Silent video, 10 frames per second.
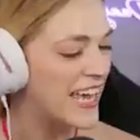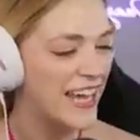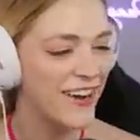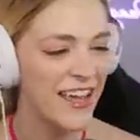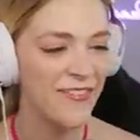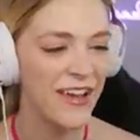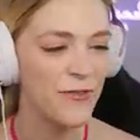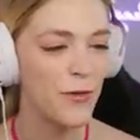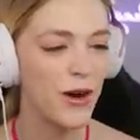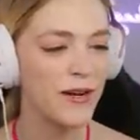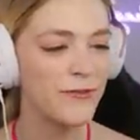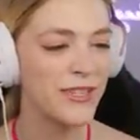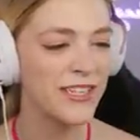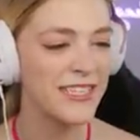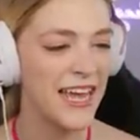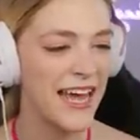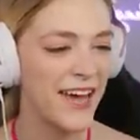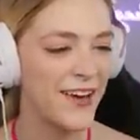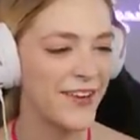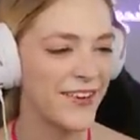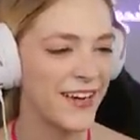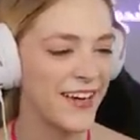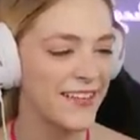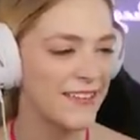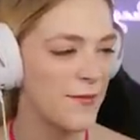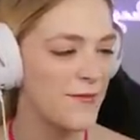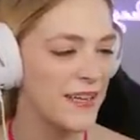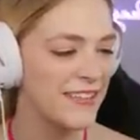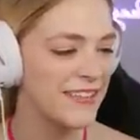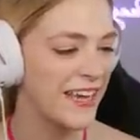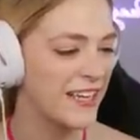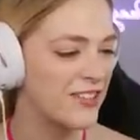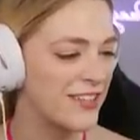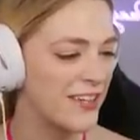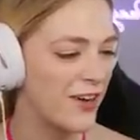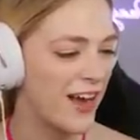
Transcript: did. Okay, we have one book down. It's amazing. She's gonna go